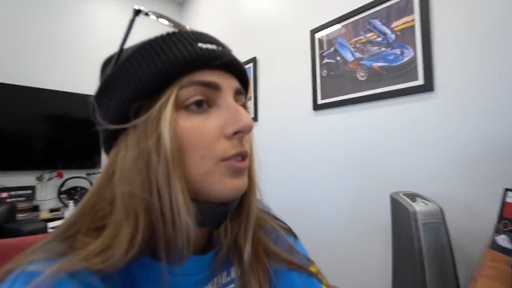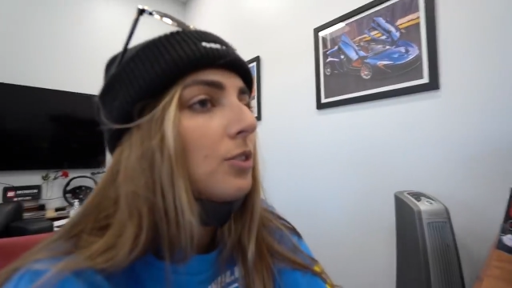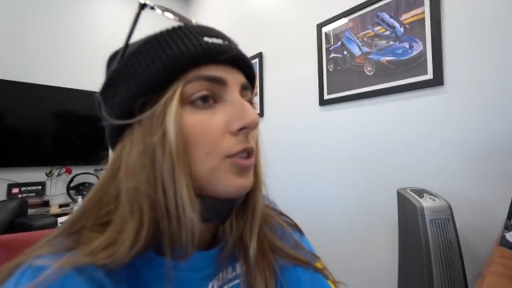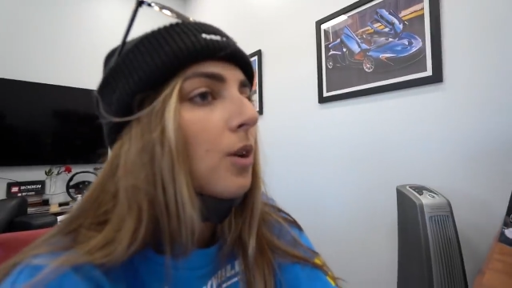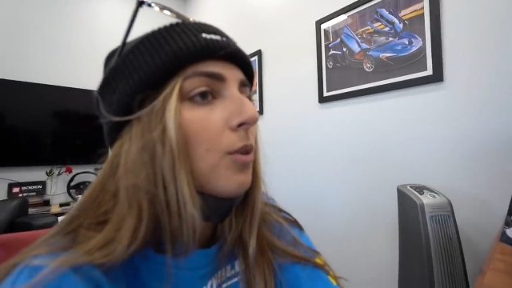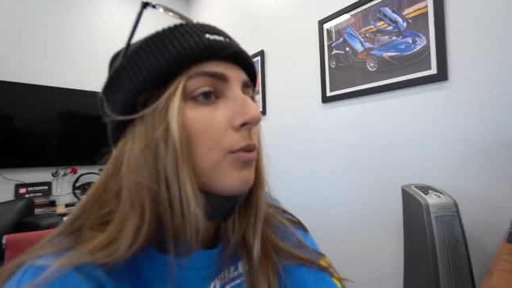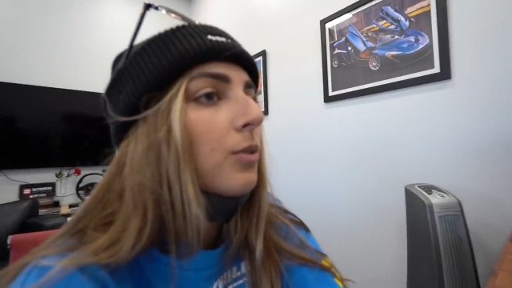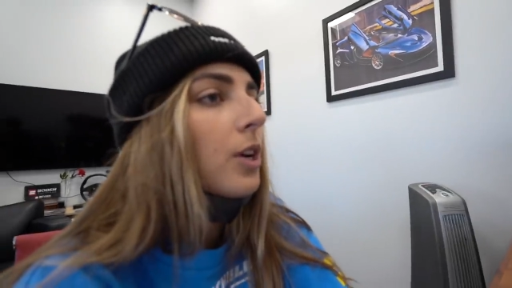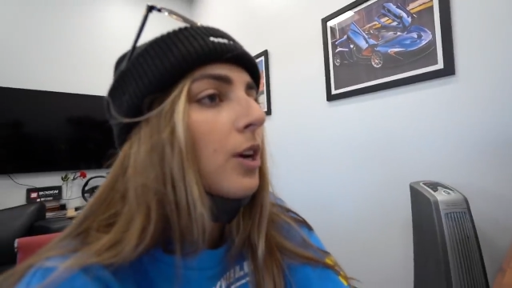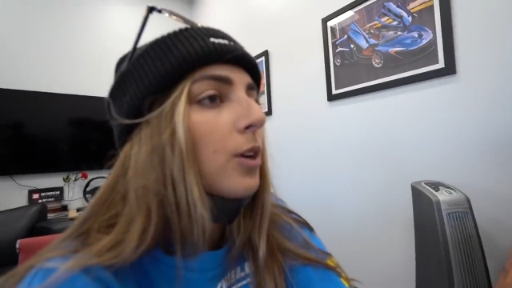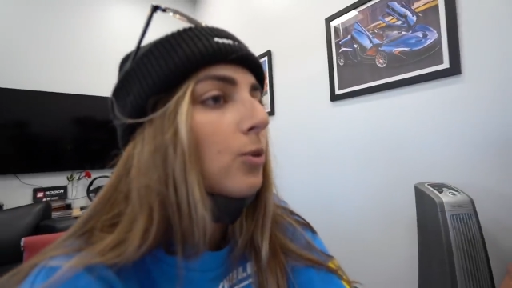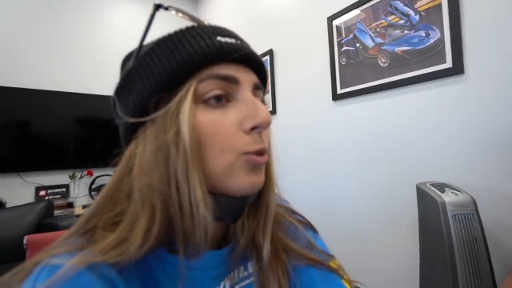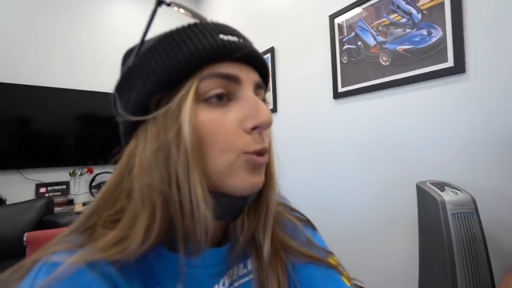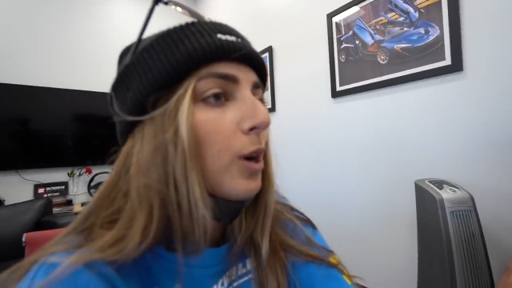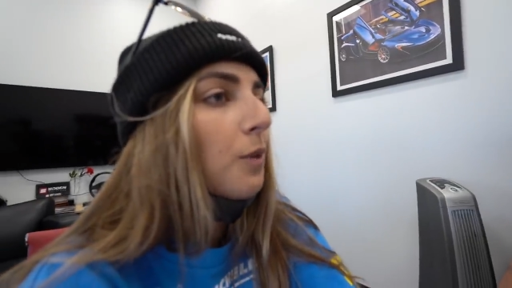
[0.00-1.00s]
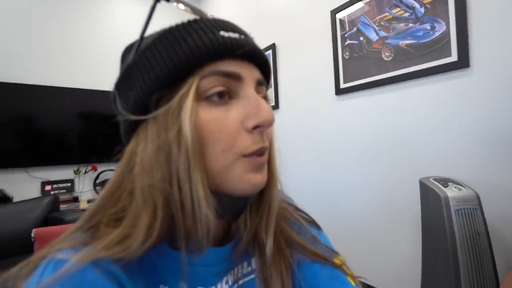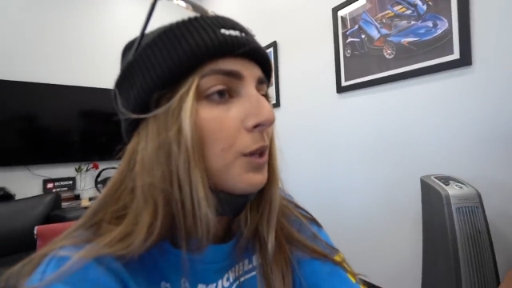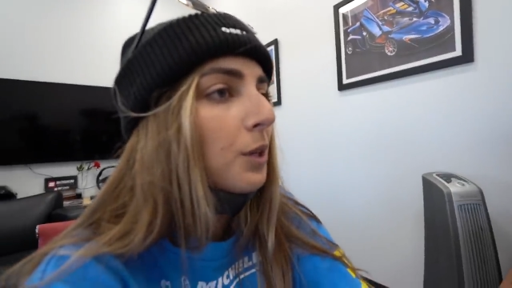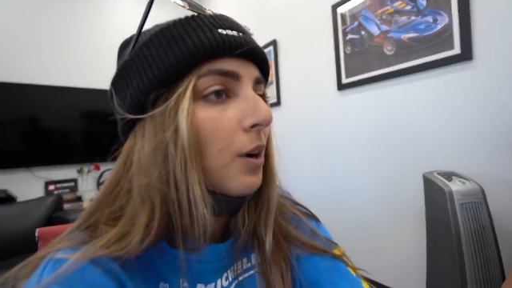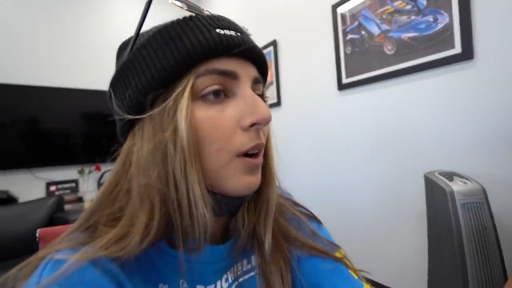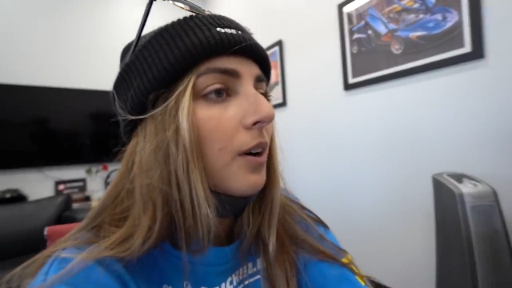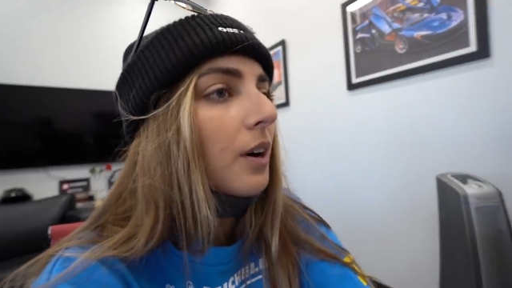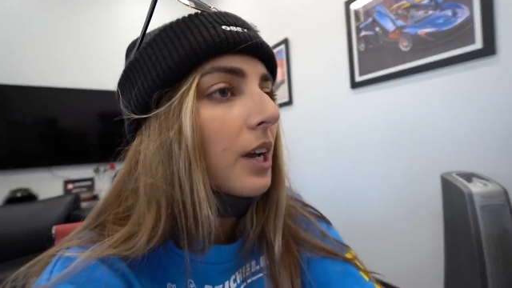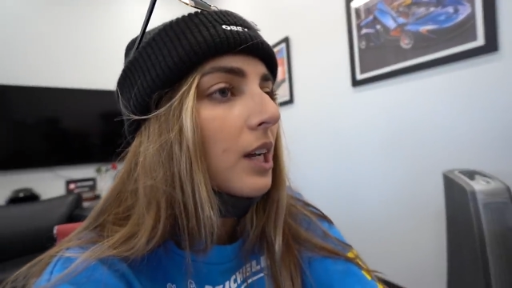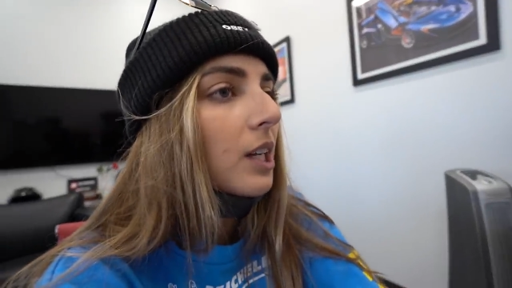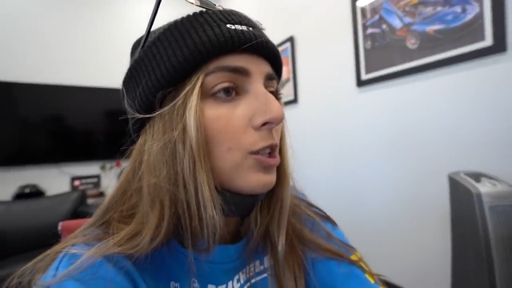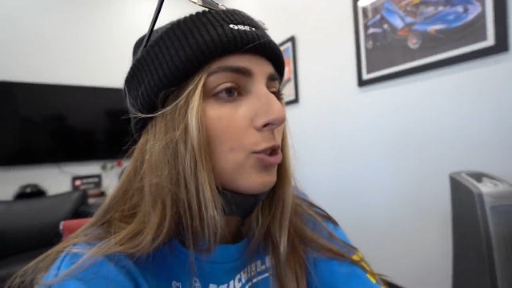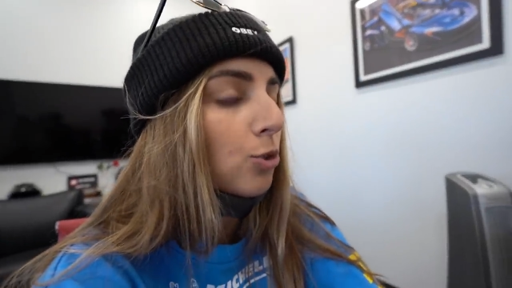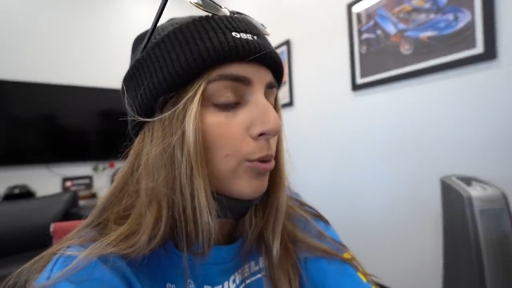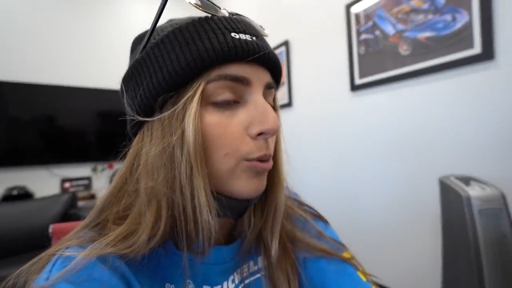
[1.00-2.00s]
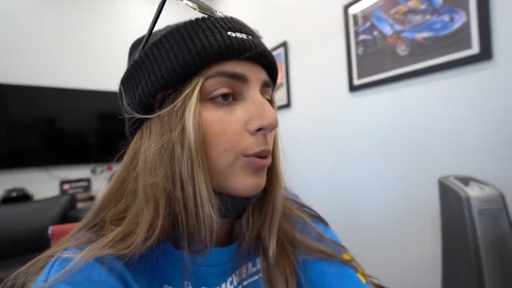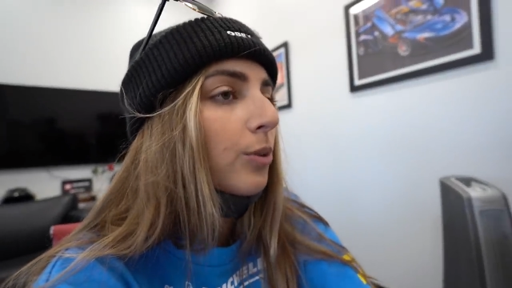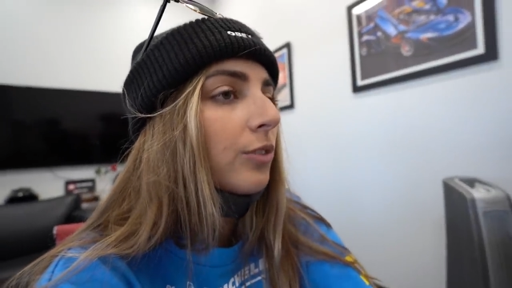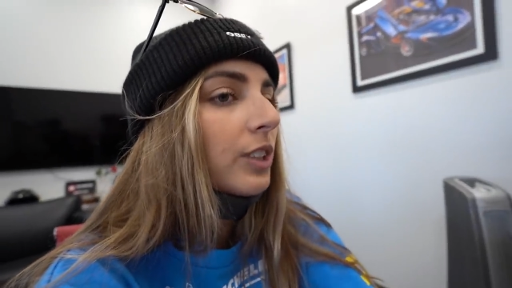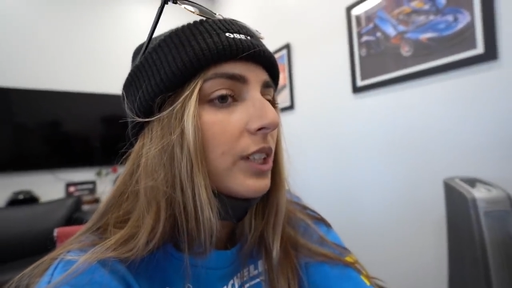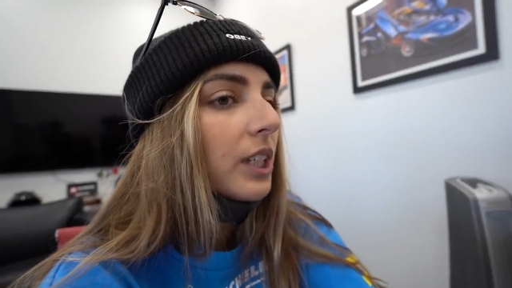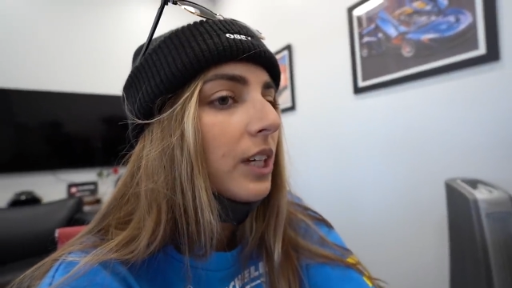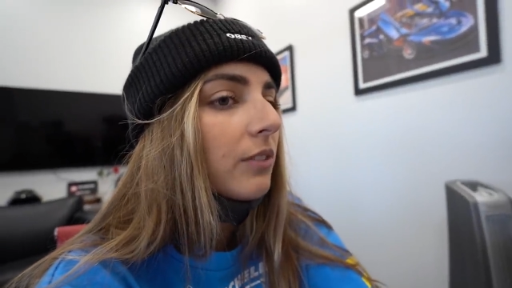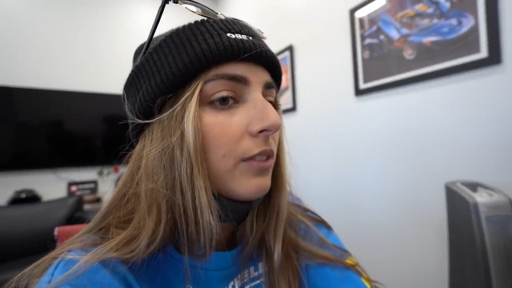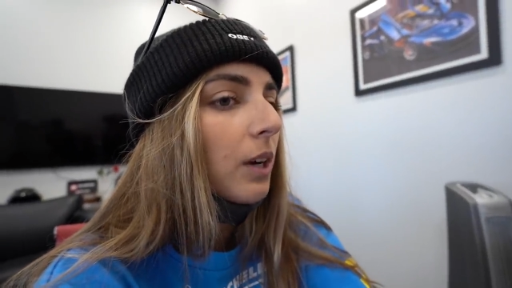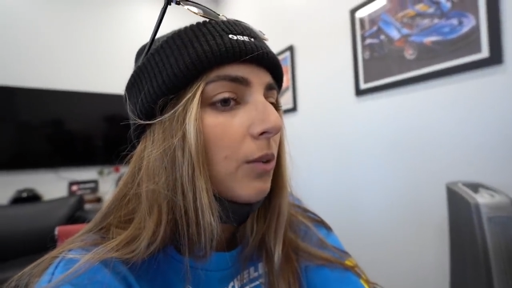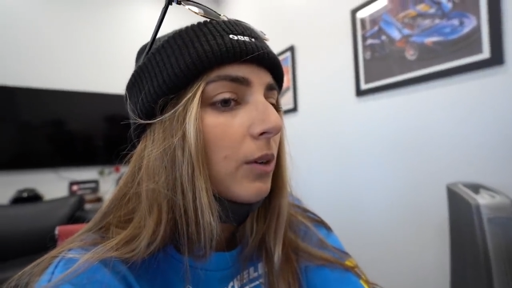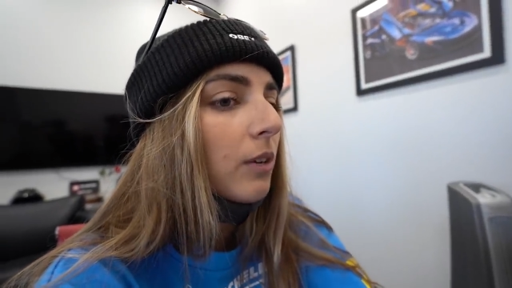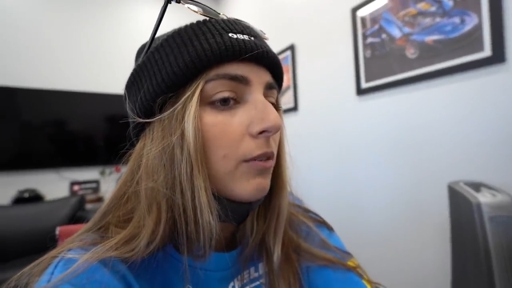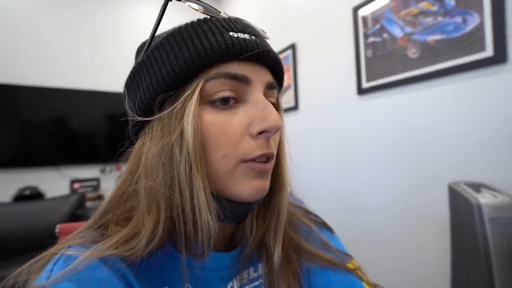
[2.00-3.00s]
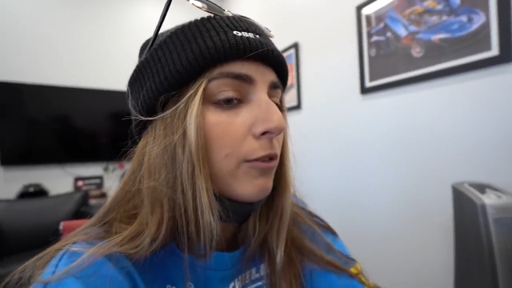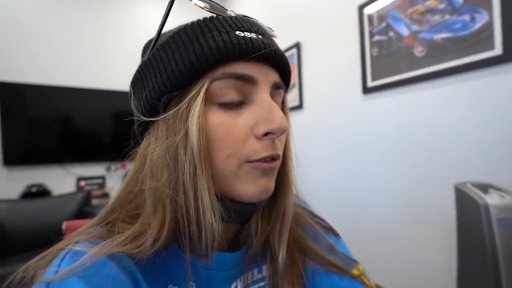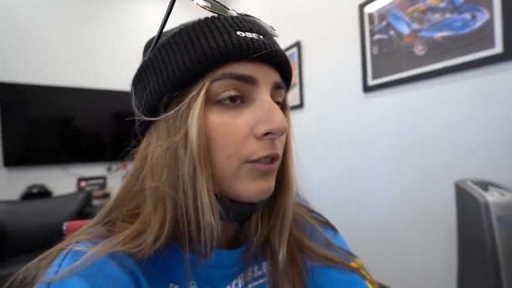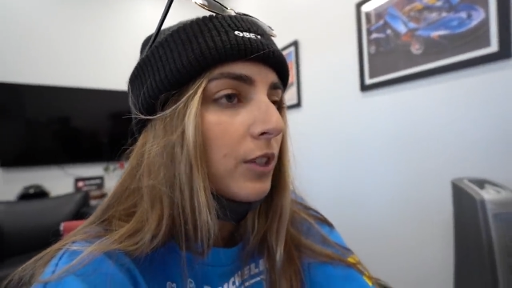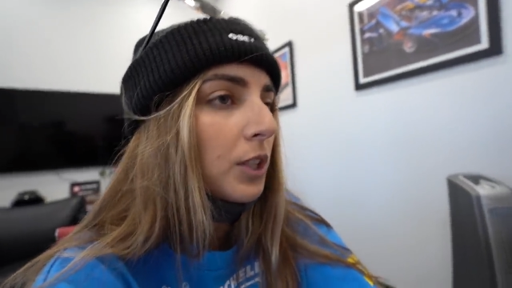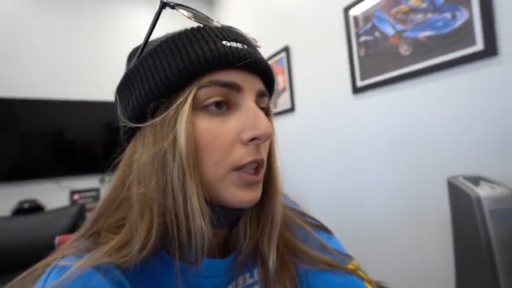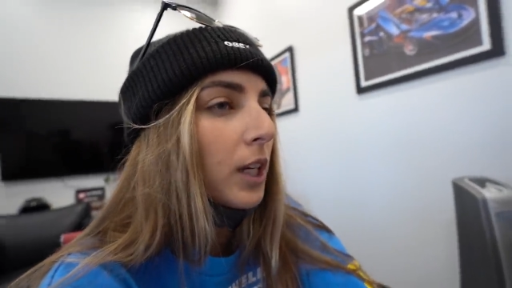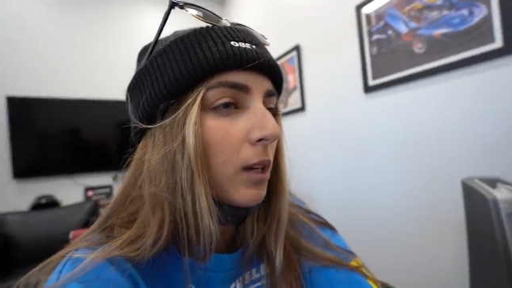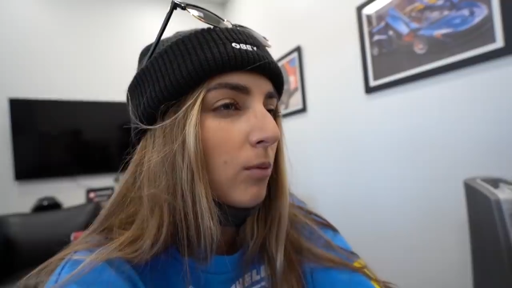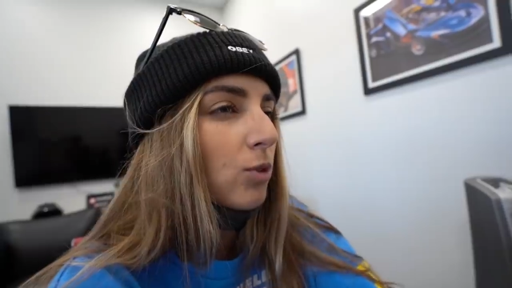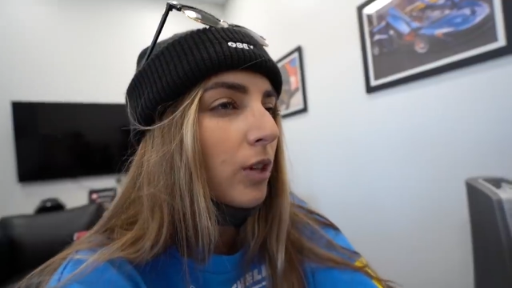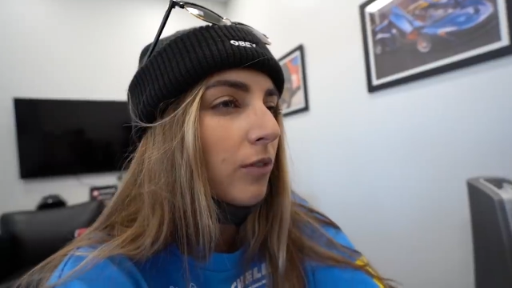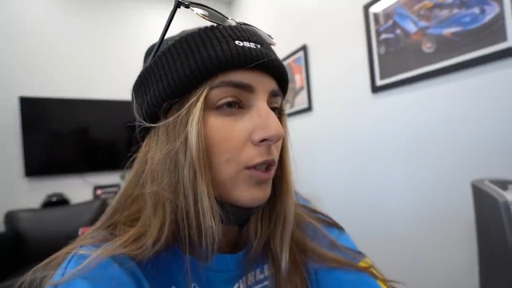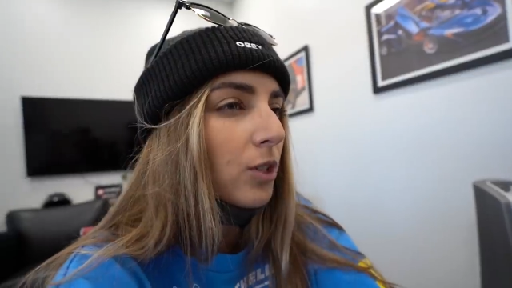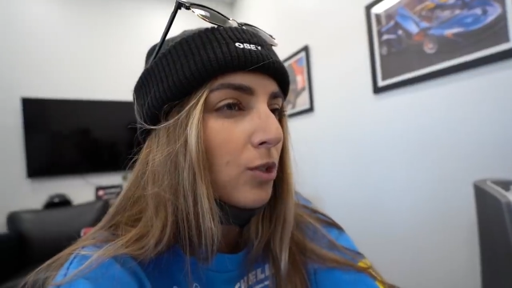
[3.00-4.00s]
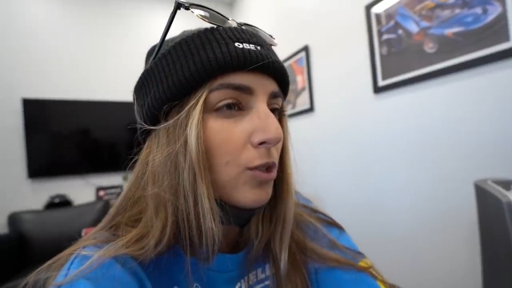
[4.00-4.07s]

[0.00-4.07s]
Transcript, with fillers: don't know driving an R8, truthfully, if I would ever feel like I'm driving a